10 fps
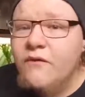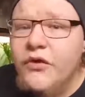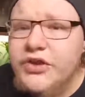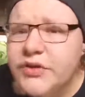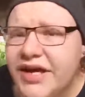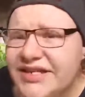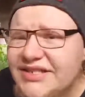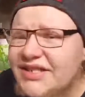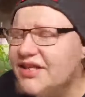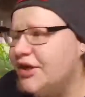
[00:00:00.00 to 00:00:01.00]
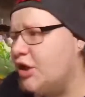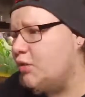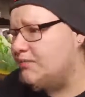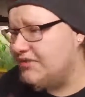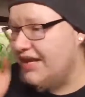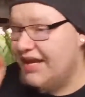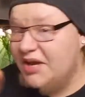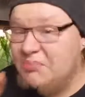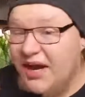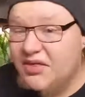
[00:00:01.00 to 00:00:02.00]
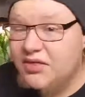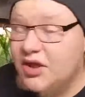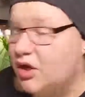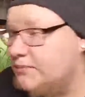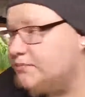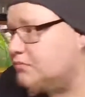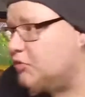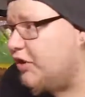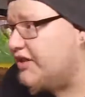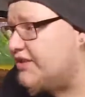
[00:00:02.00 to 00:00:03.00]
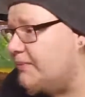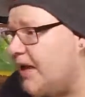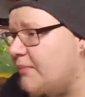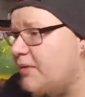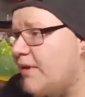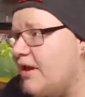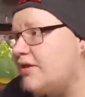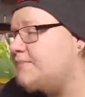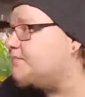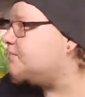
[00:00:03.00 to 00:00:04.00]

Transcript: For the tarantula, you know, they can bite, you know, crickets can bite pretty badly.